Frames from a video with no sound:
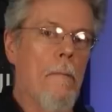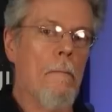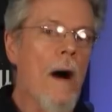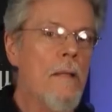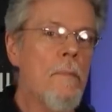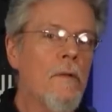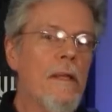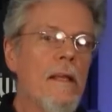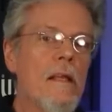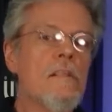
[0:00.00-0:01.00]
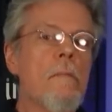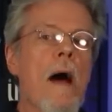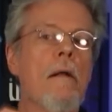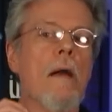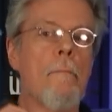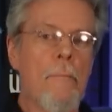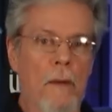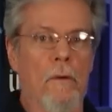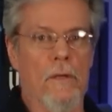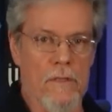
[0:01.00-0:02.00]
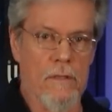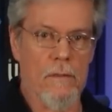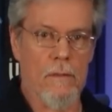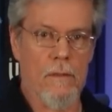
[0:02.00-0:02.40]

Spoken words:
Bodybuilding is about appearance,